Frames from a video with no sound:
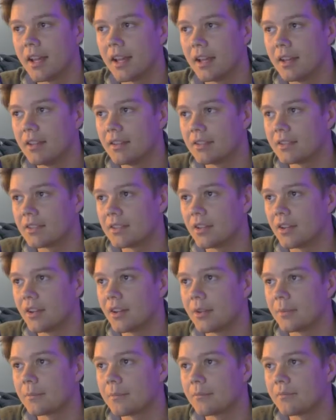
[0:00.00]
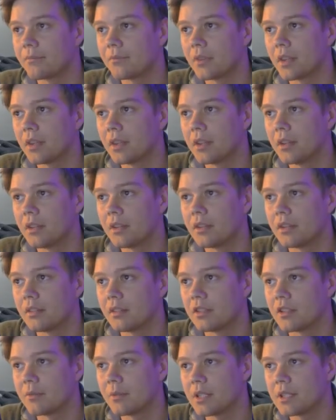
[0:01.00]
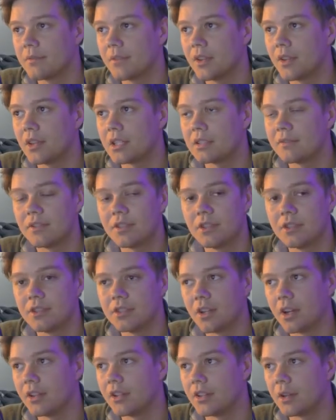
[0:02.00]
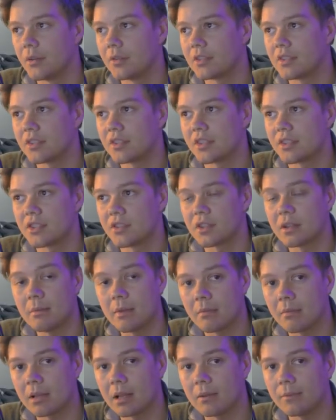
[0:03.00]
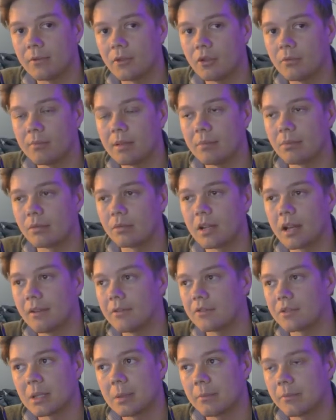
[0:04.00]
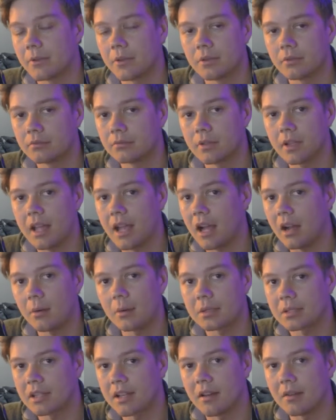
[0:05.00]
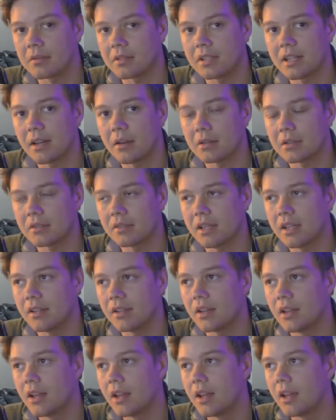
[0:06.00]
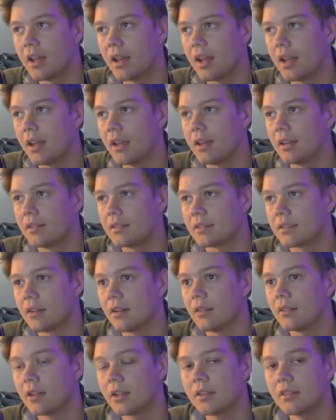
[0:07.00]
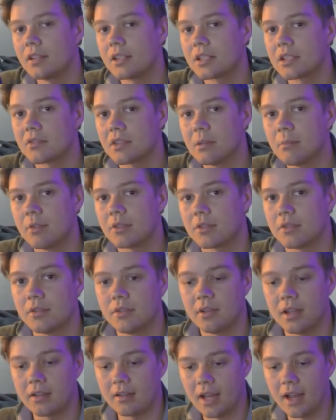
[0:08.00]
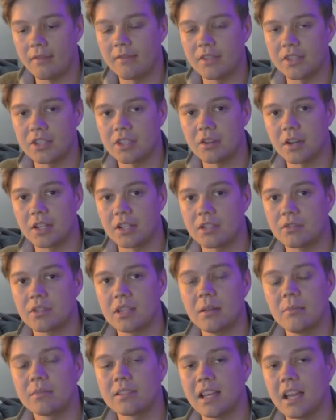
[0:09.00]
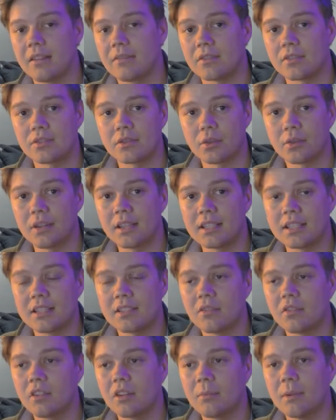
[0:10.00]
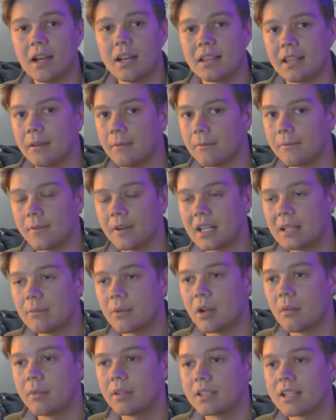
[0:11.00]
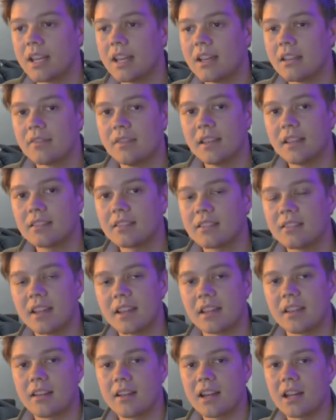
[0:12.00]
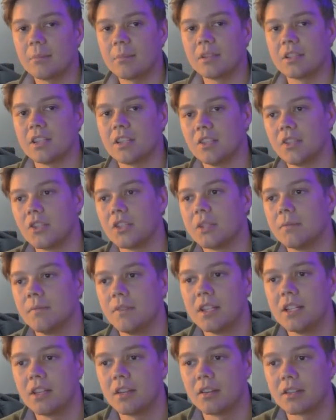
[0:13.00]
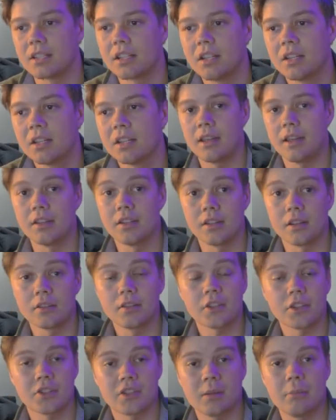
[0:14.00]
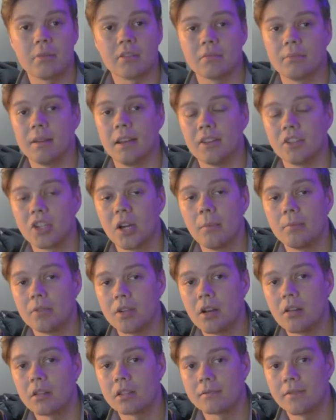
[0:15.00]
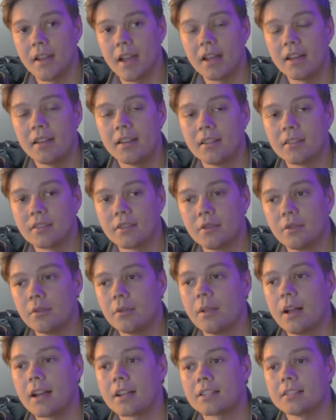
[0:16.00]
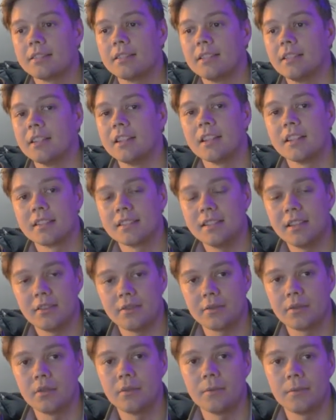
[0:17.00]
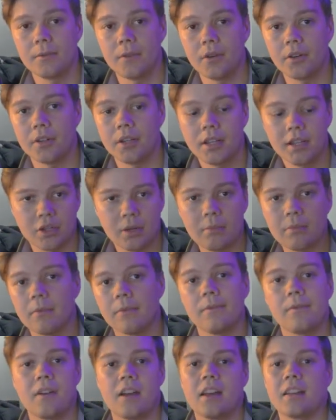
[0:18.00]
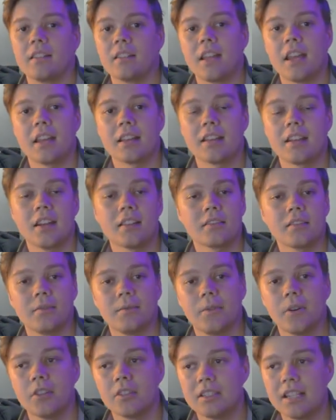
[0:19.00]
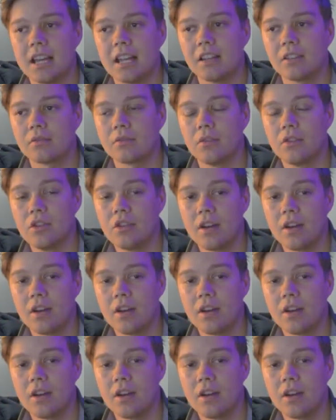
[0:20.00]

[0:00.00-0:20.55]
And so Twitch, for those of you who don't know, is just a streaming platform. People live stream for hours and hours and hours on end. And a lot of these streamers who have these giant streams, they have stories they talk about, they have funny moments, things that they can cut up into YouTube videos. And a lot of streamers will pay top dollars for editors who will actually sit through the VOD, trim the fat, and cut the VOD down into a